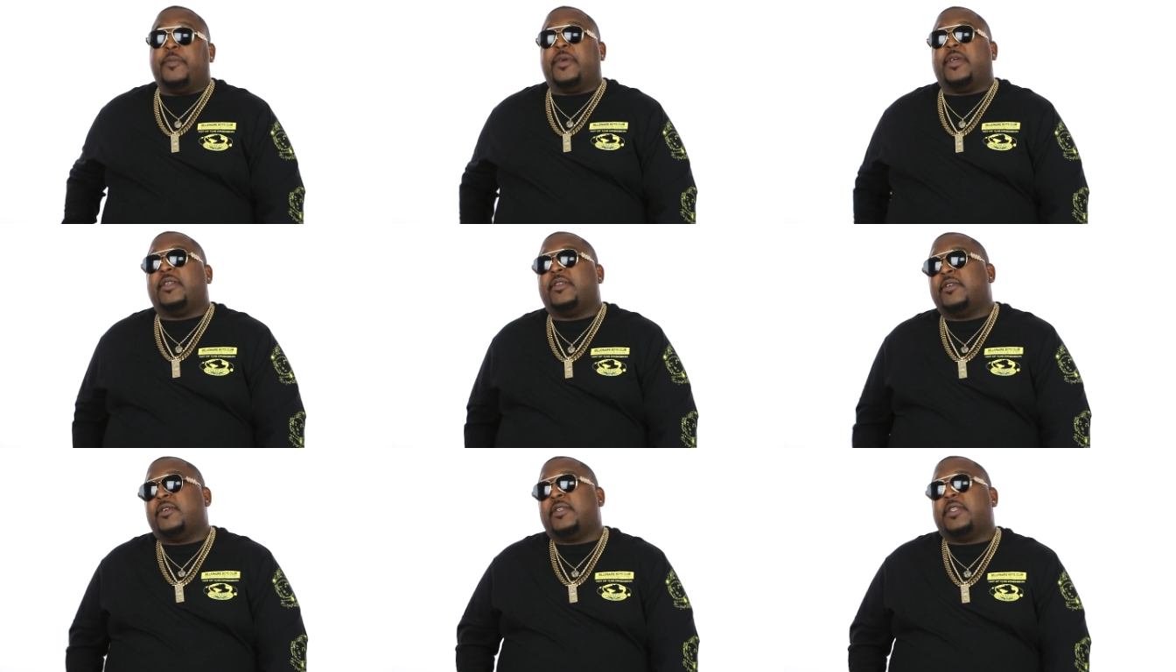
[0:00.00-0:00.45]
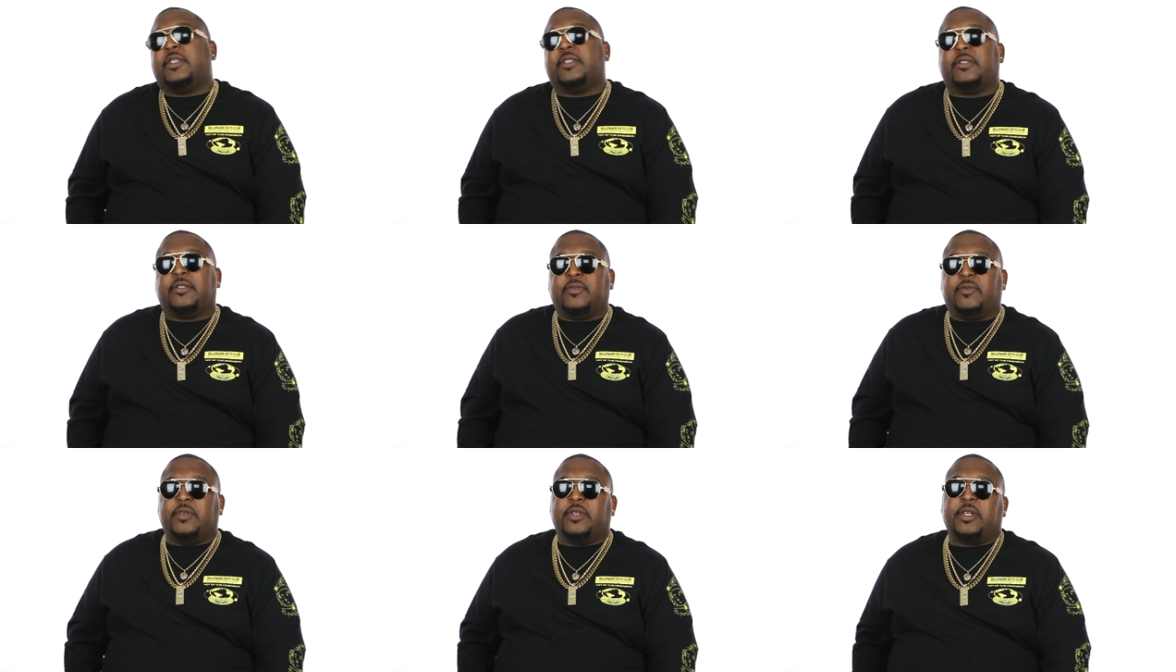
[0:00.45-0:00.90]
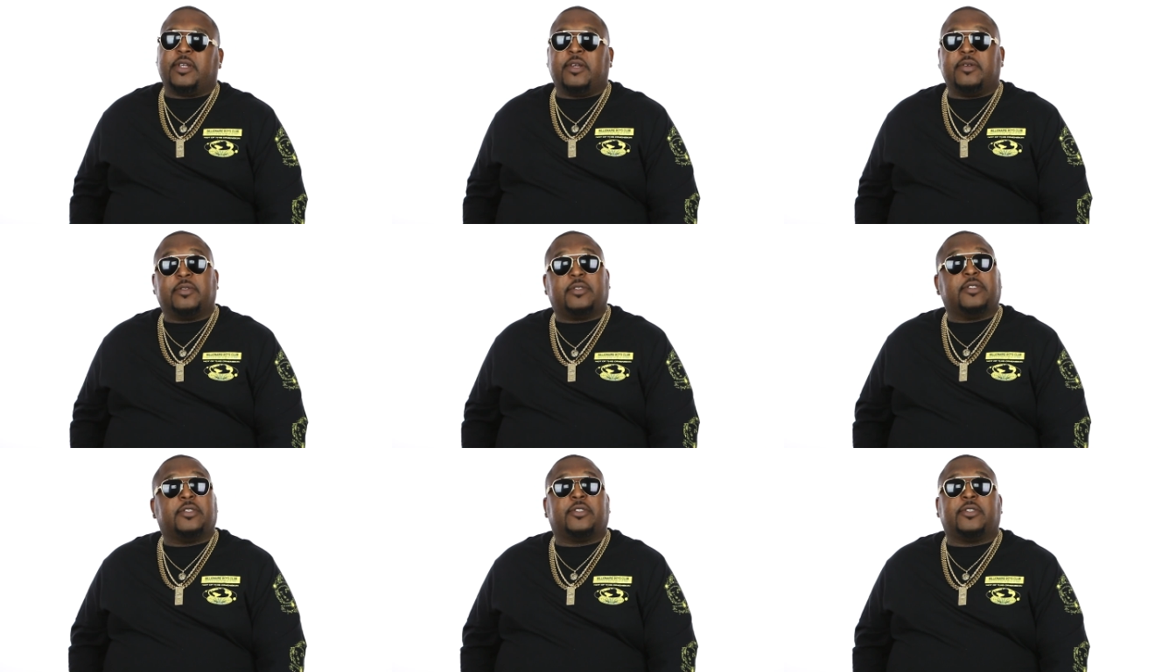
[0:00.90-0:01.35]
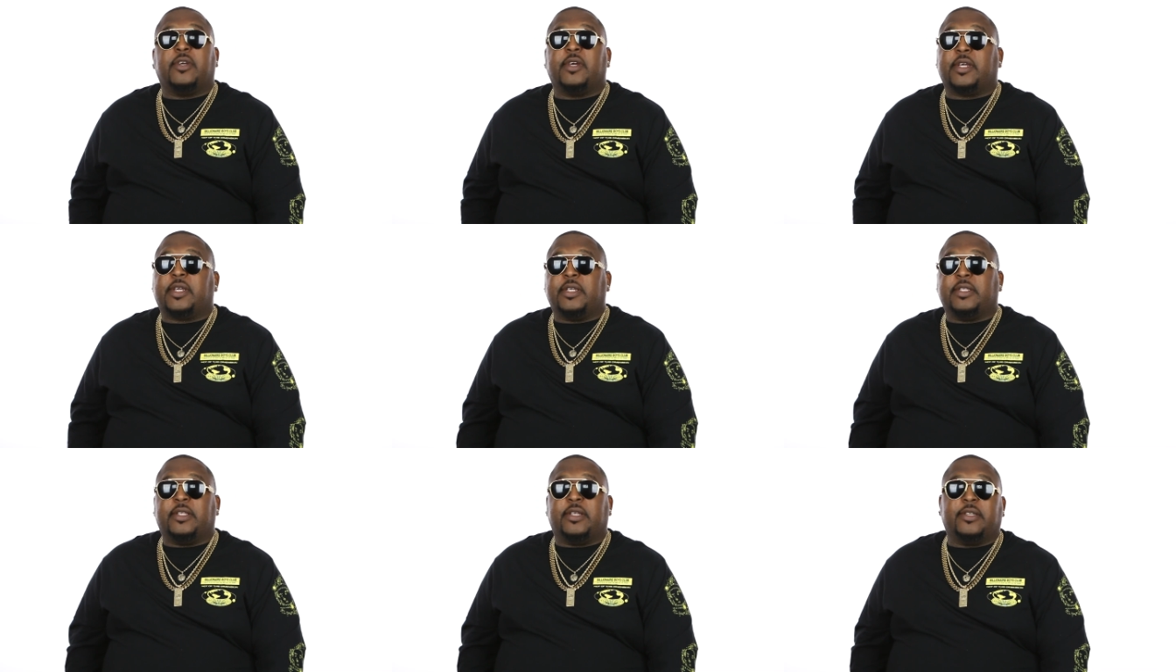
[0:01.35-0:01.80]
I mean, you know, there's when it comes to
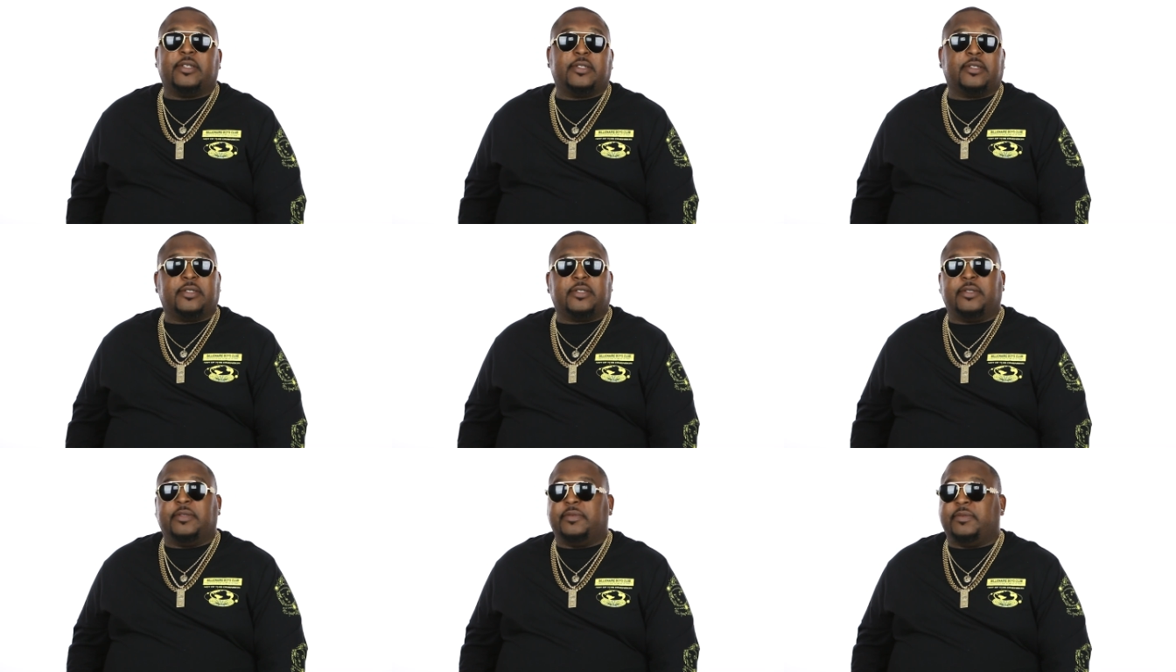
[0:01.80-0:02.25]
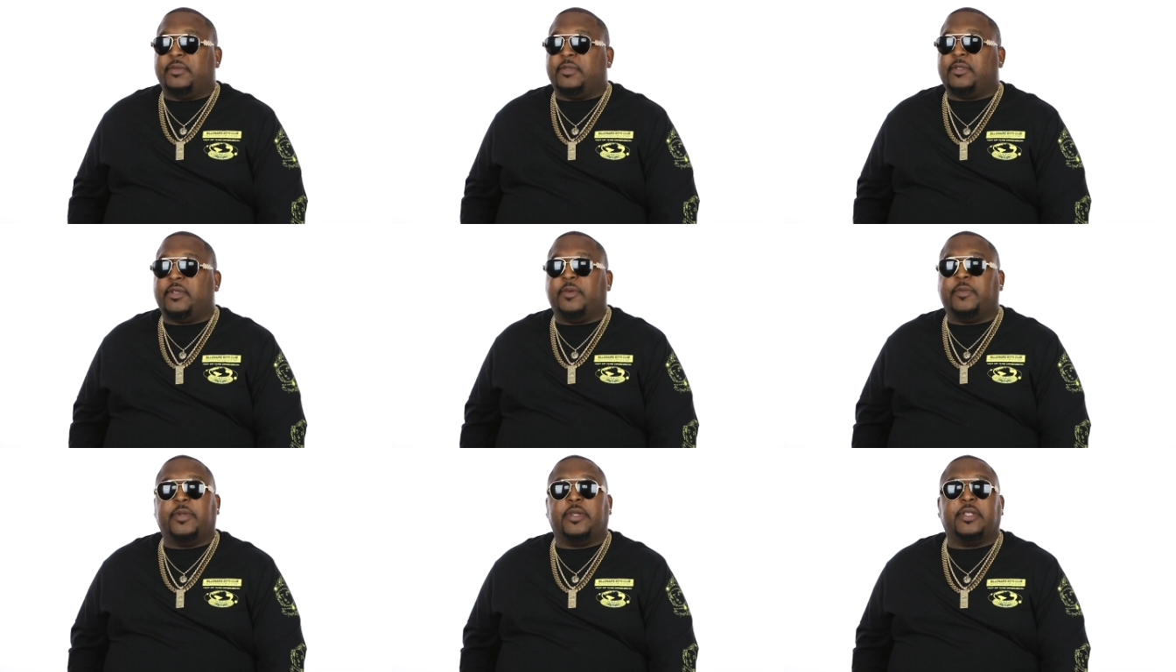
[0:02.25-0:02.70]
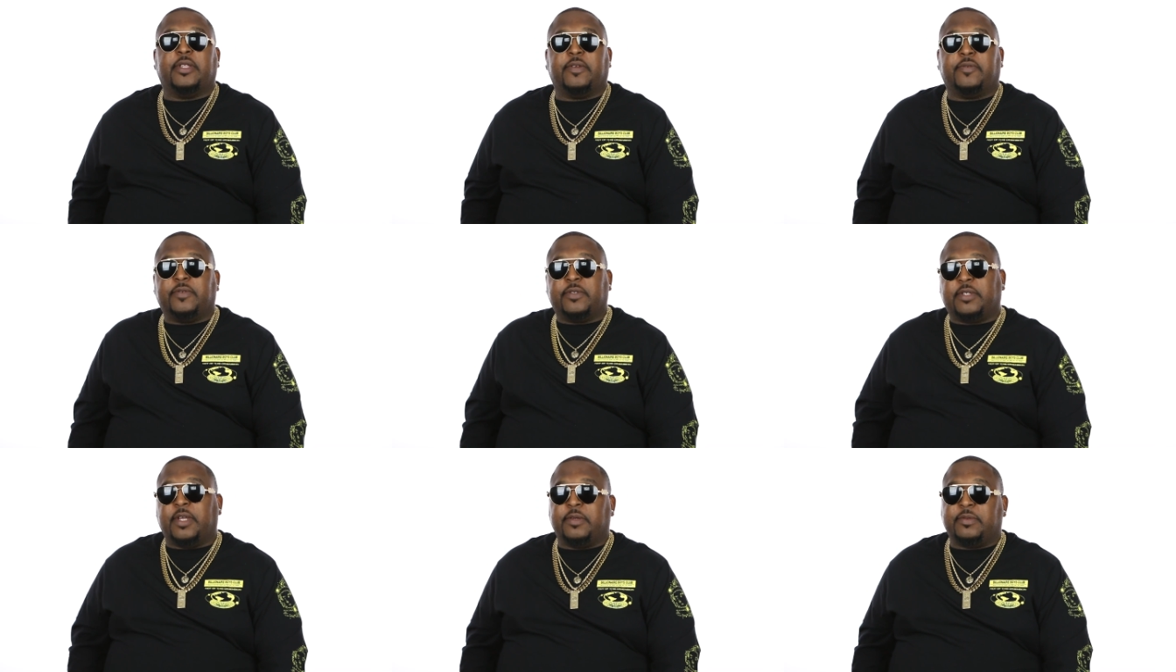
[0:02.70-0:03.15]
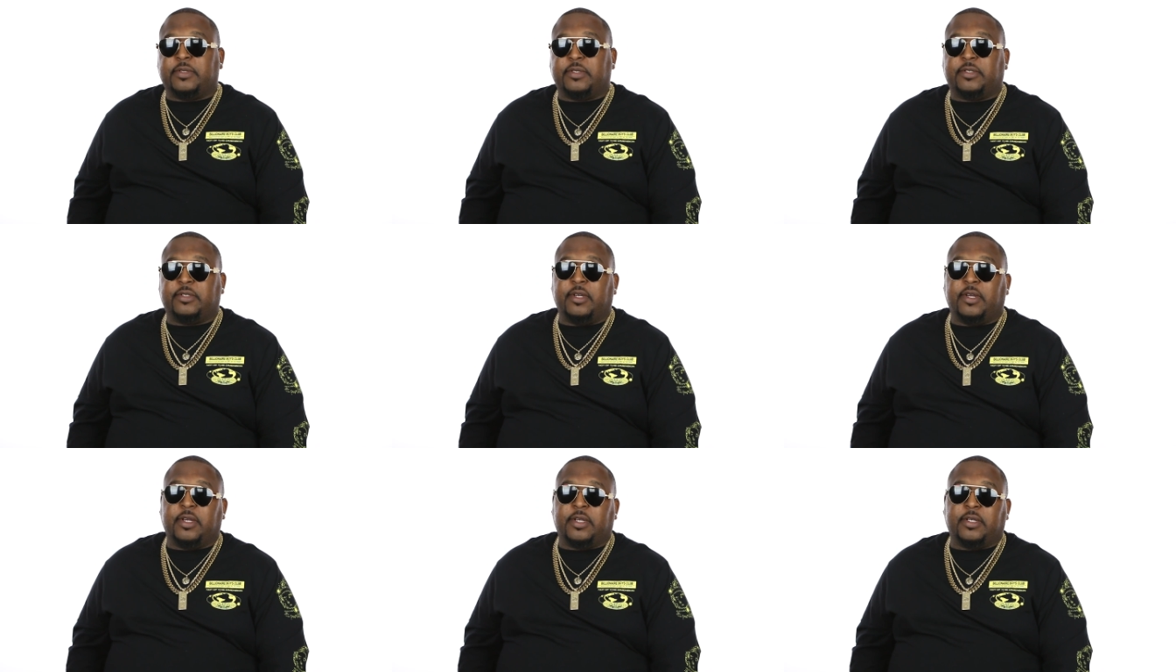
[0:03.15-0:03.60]
trucking, there's so many different types of
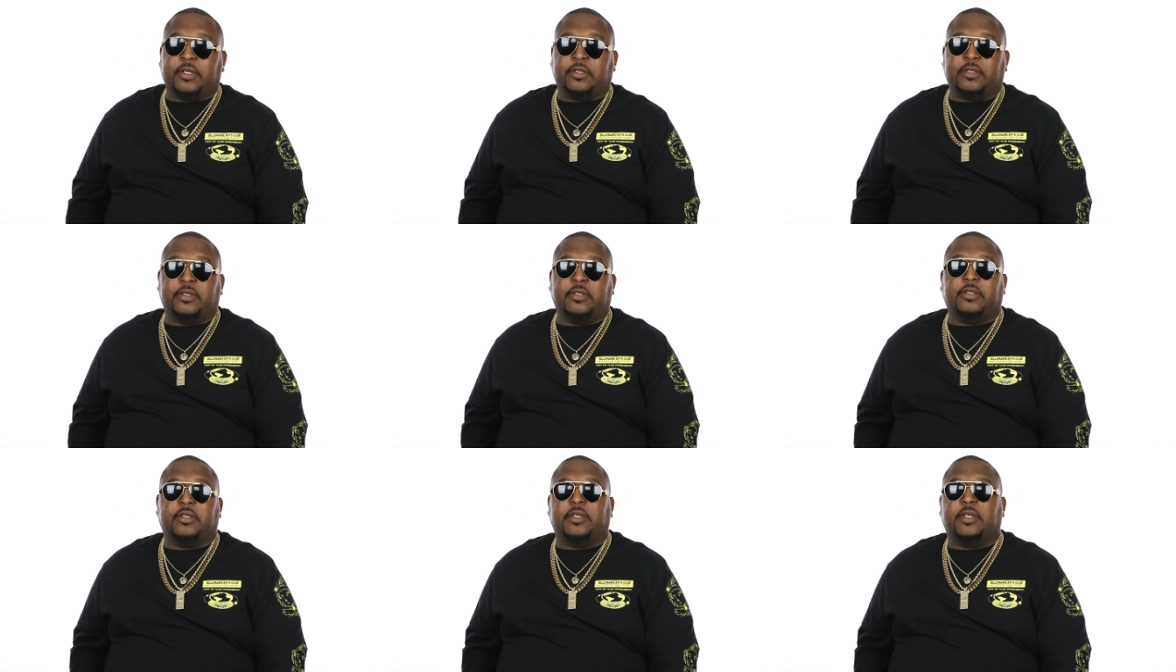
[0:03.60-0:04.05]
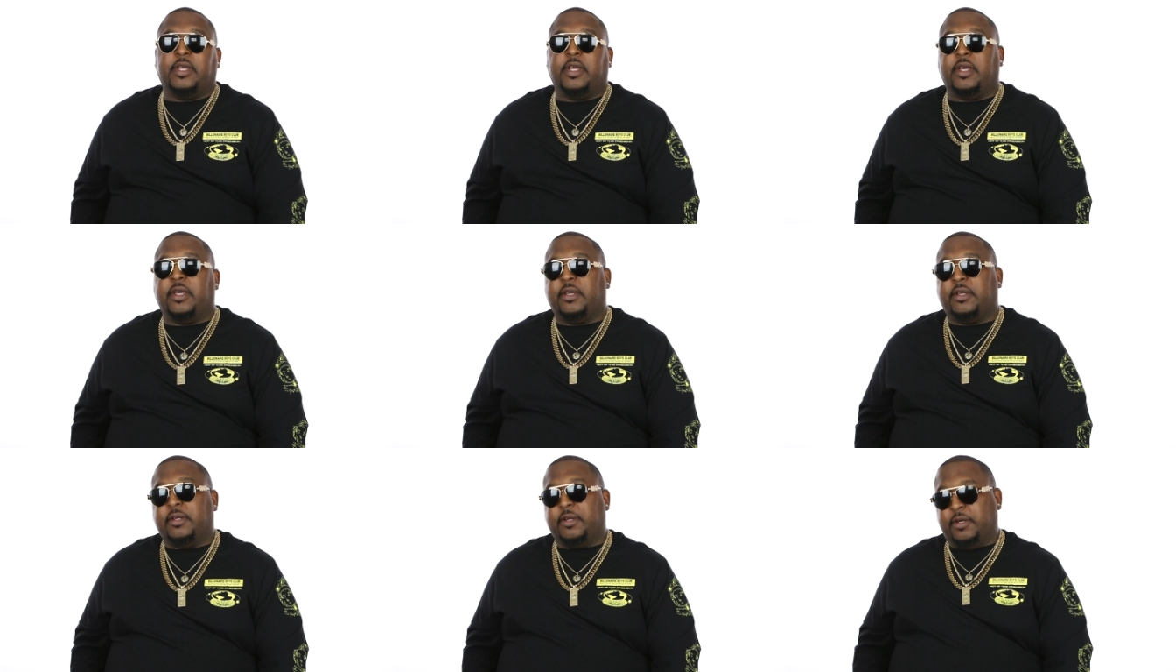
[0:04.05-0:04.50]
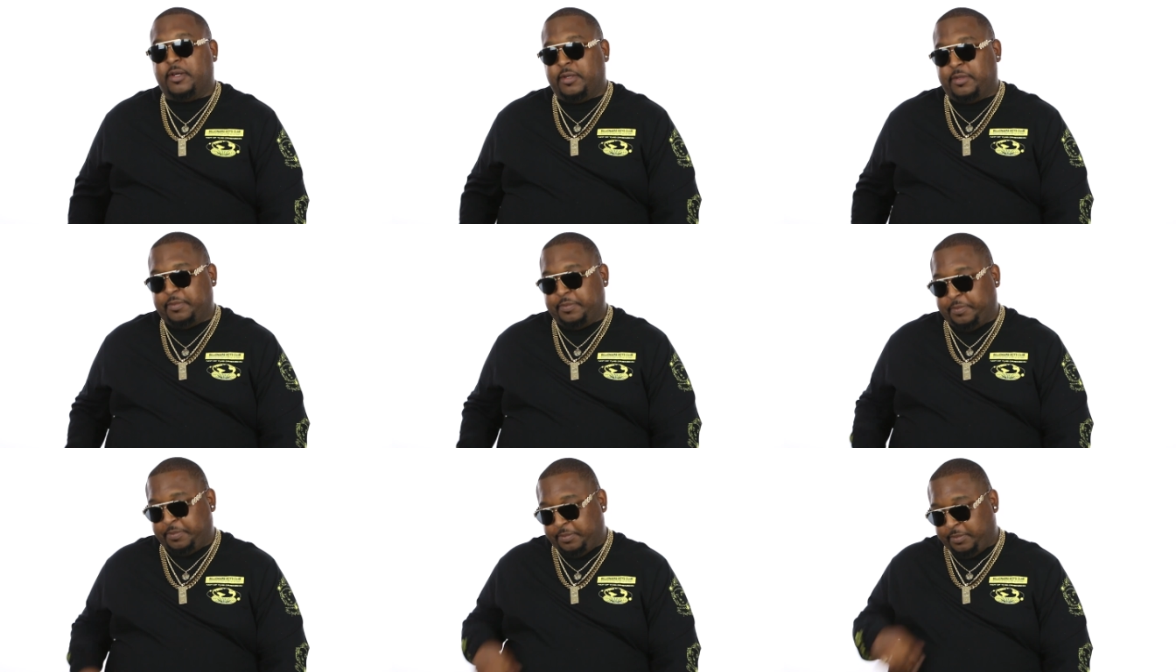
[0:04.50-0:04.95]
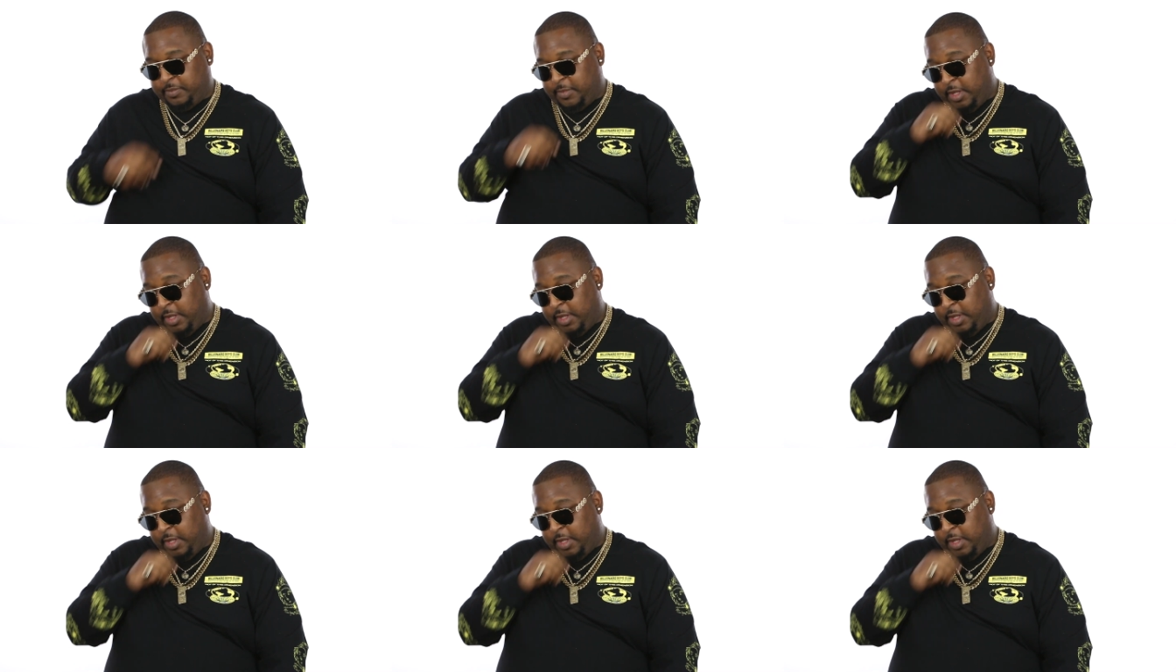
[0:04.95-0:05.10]
trucking, and um,